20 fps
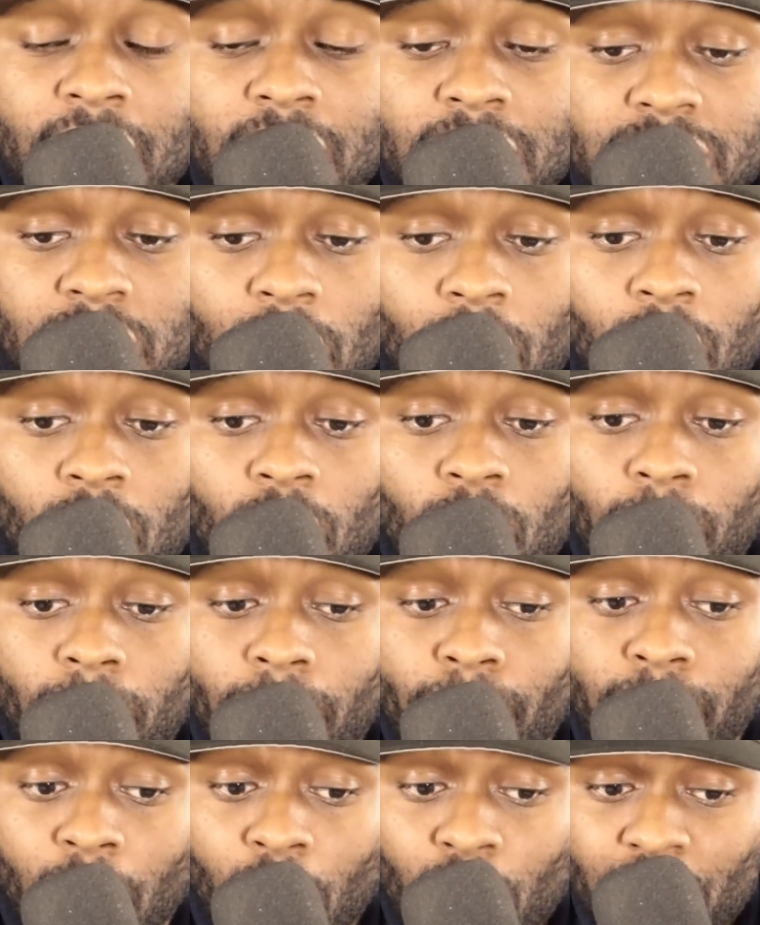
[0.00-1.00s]
So
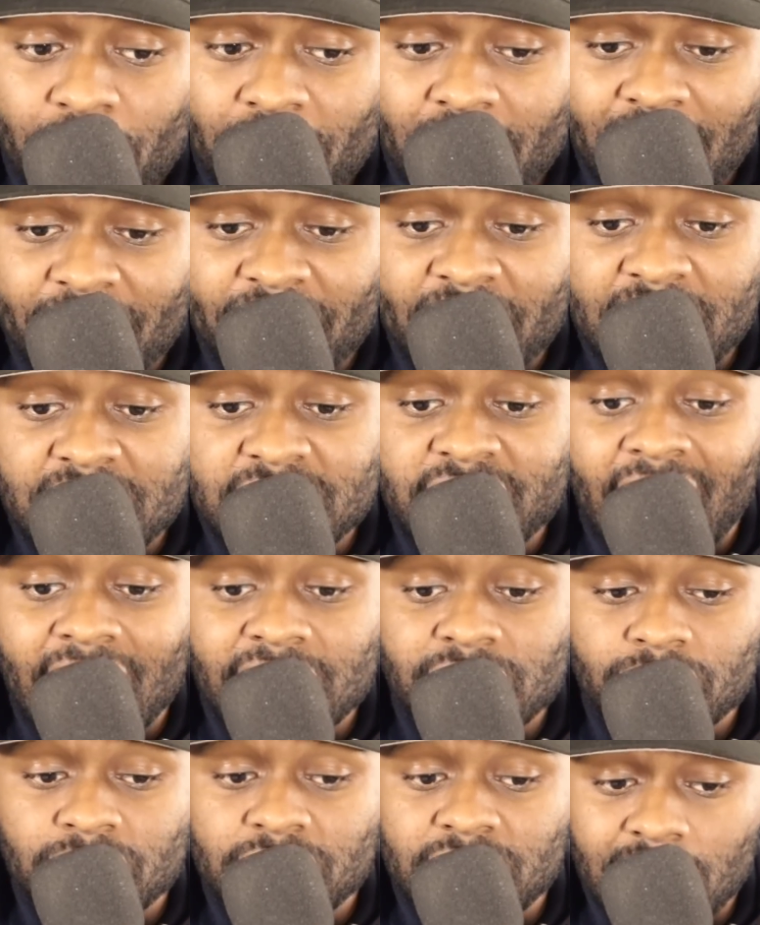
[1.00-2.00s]
both of these
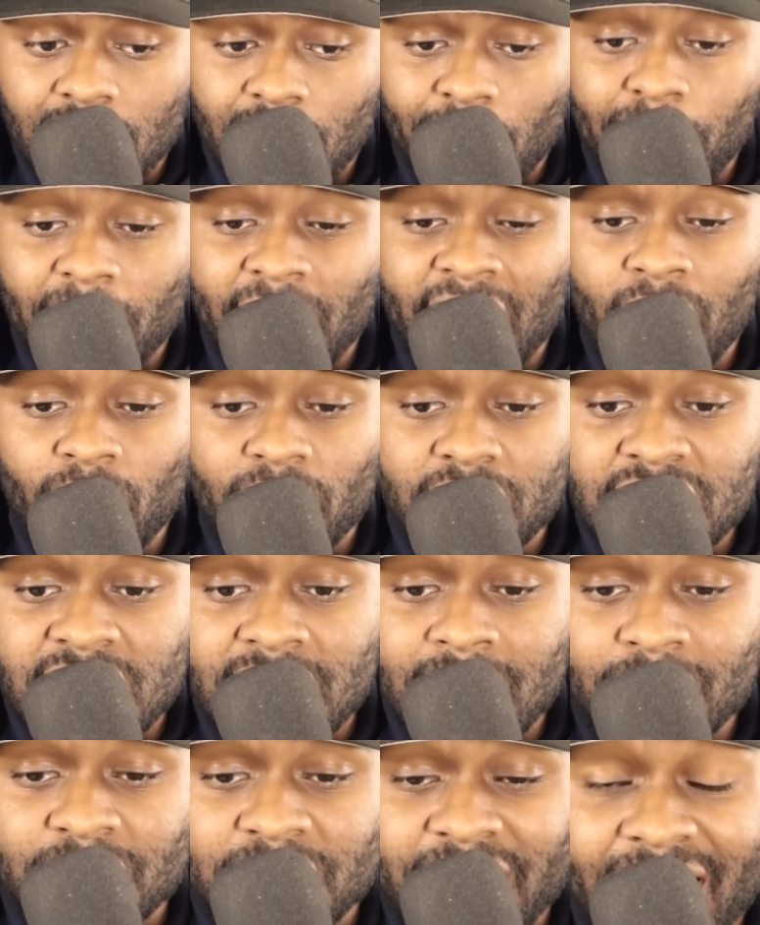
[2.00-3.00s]
guys are still playing with
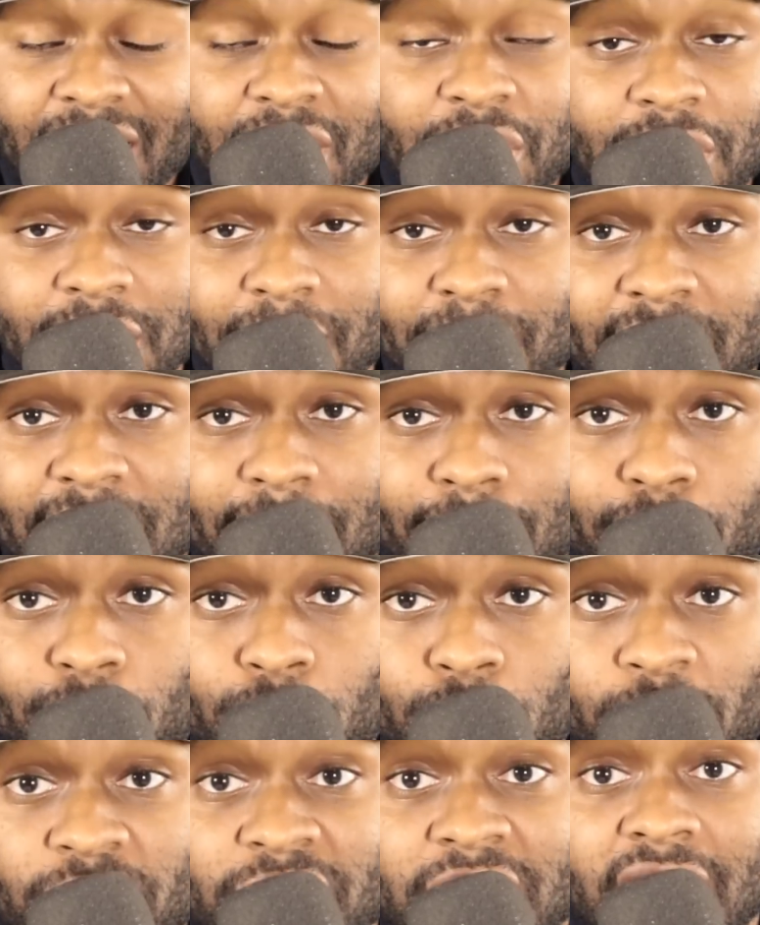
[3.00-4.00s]
teams that could be
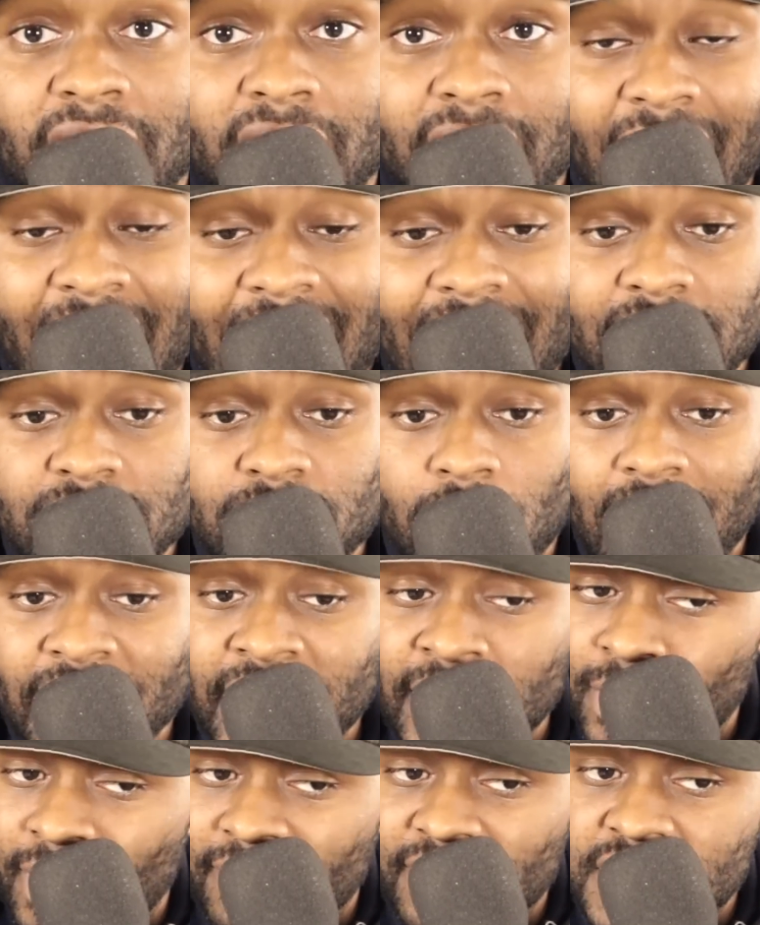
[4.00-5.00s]
improved a lot. So I
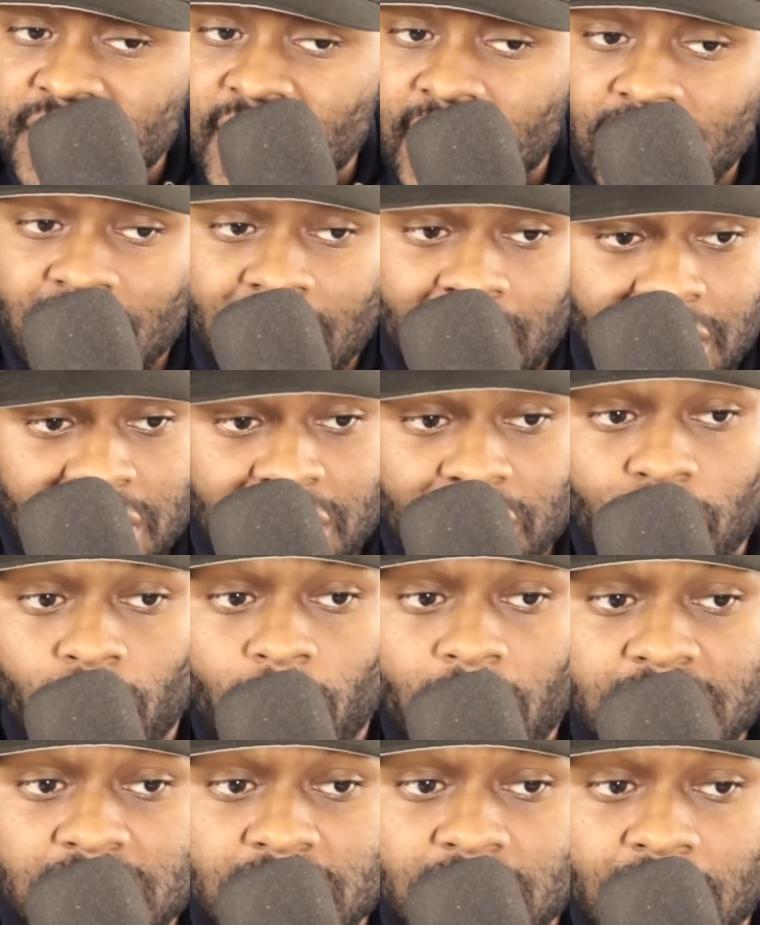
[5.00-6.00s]
think you have to take that into
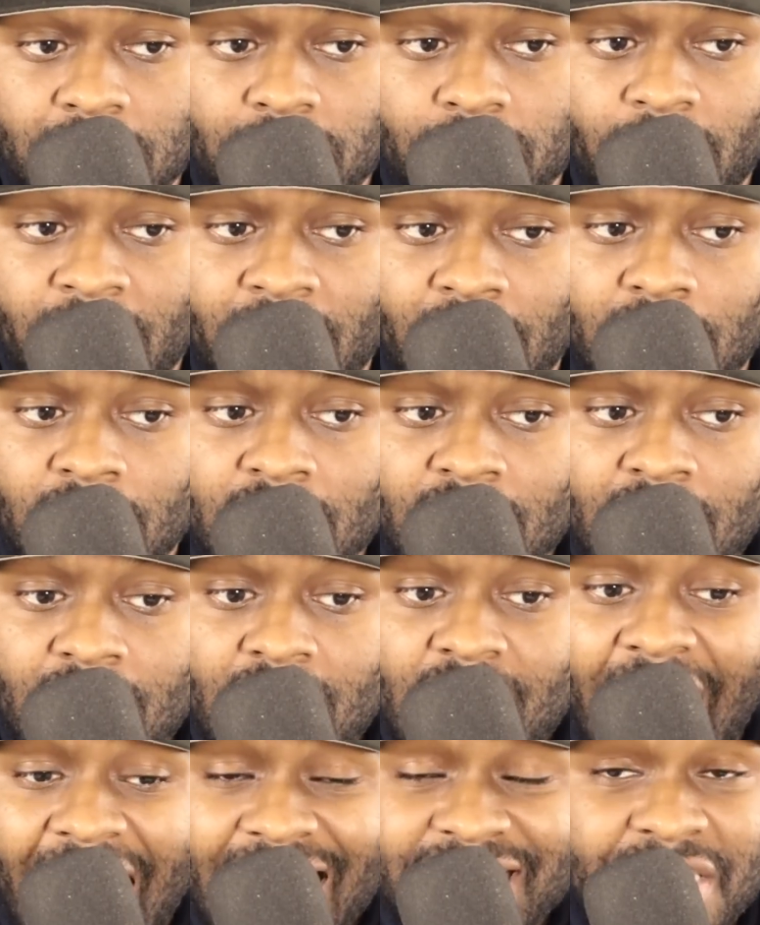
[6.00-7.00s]
equation either. And
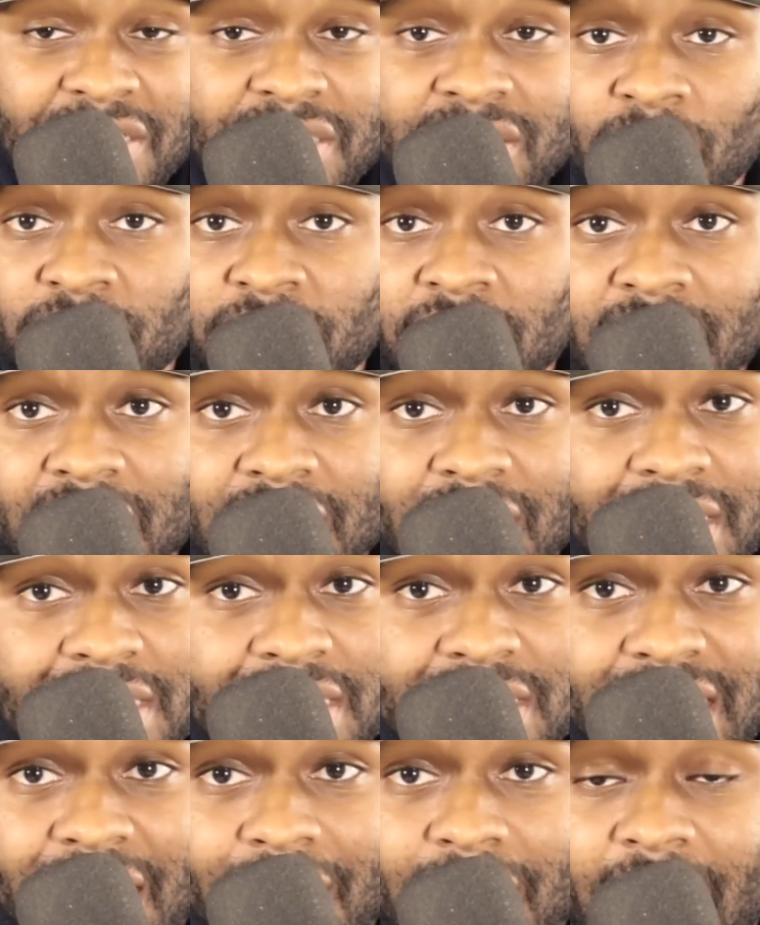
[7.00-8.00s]
I just don't think that this
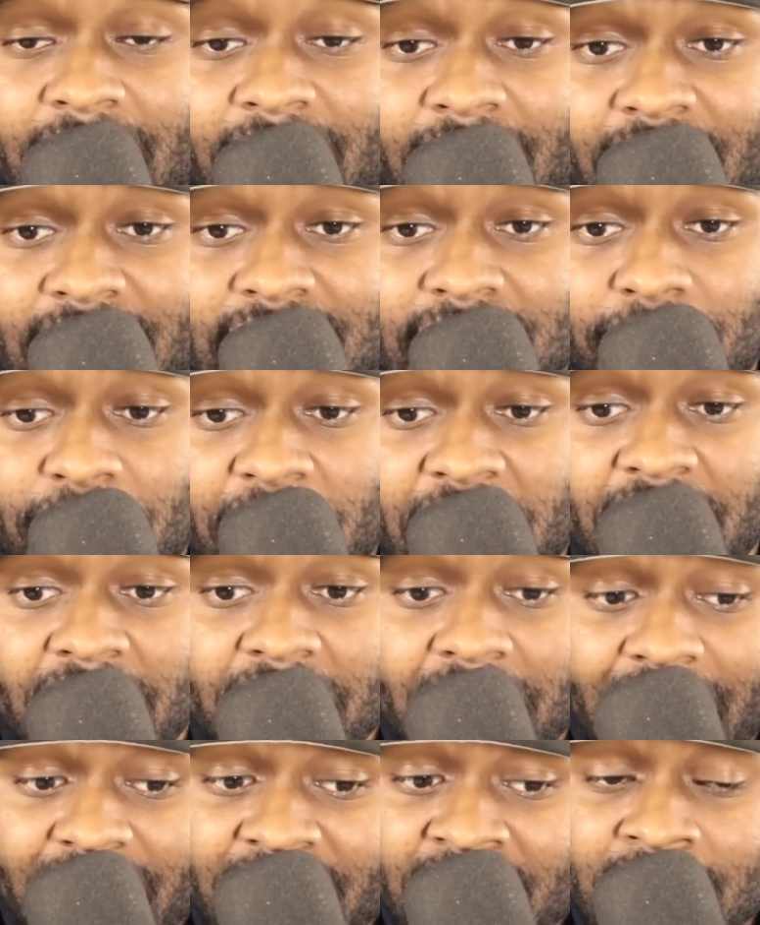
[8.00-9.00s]
is a debate.
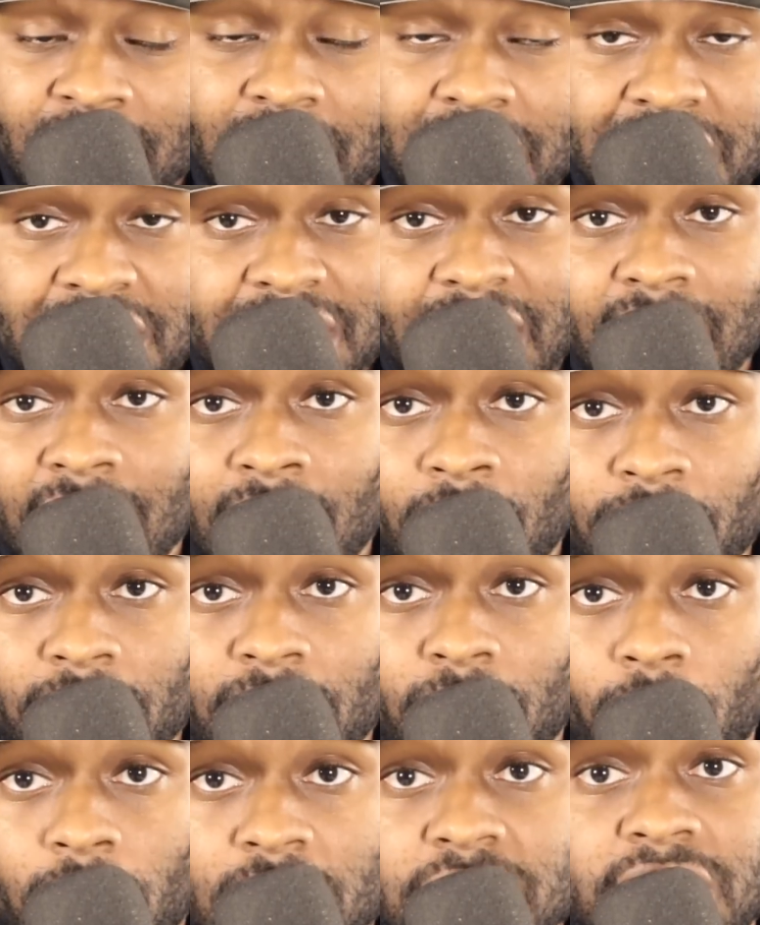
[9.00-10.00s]
Again, this is a
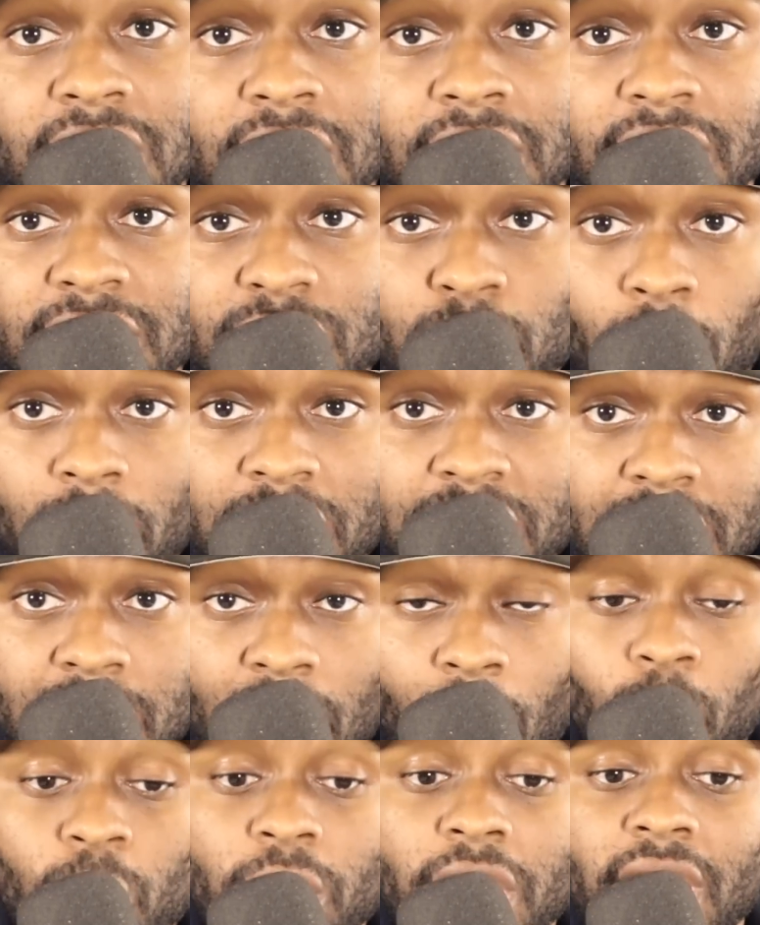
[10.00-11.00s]
loaded question, and this question
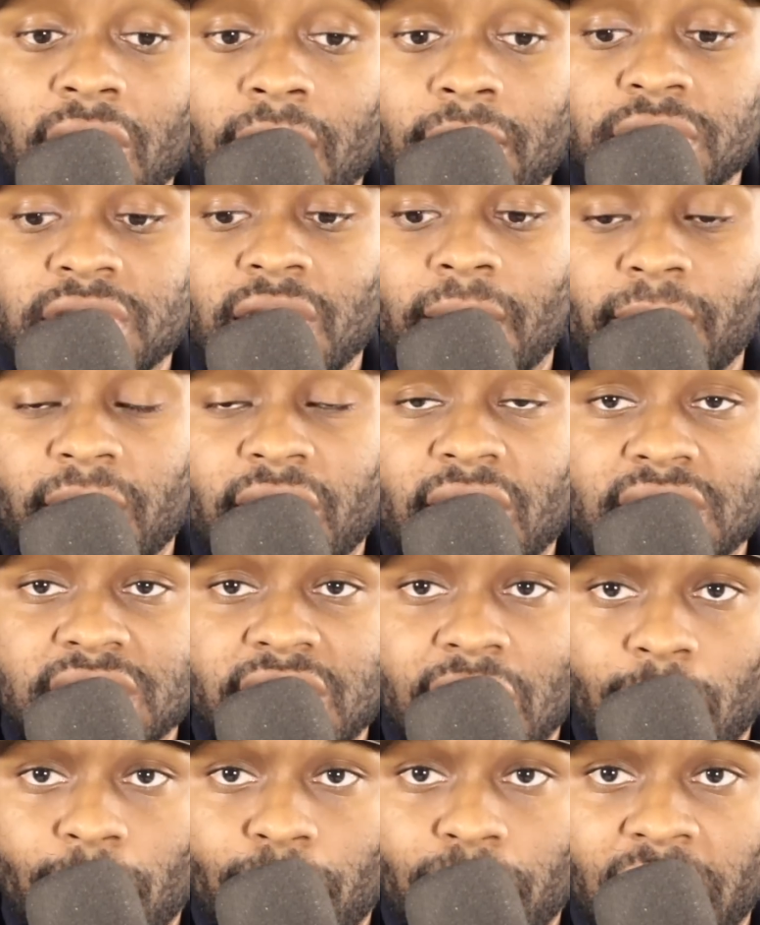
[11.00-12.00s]
only comes up because
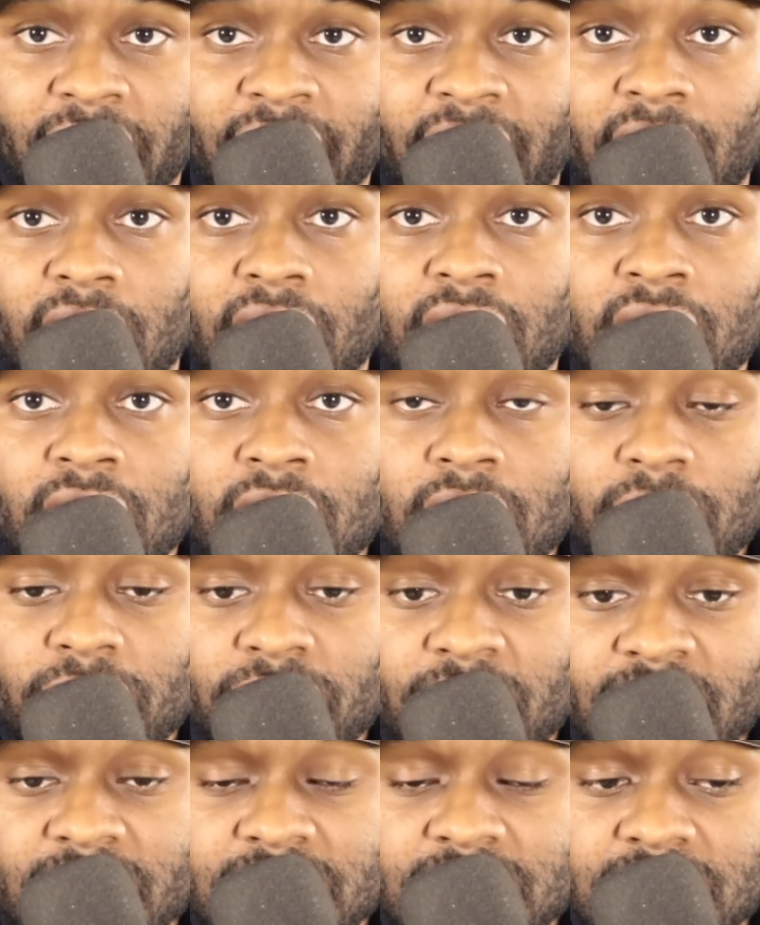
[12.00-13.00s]
they are playing
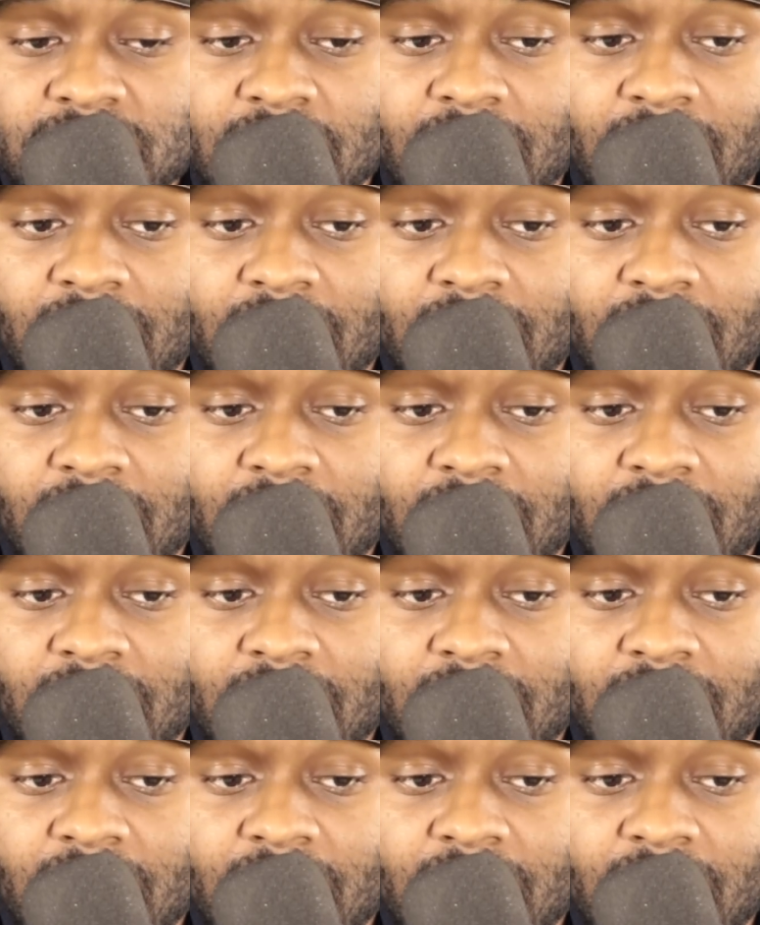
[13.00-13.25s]
this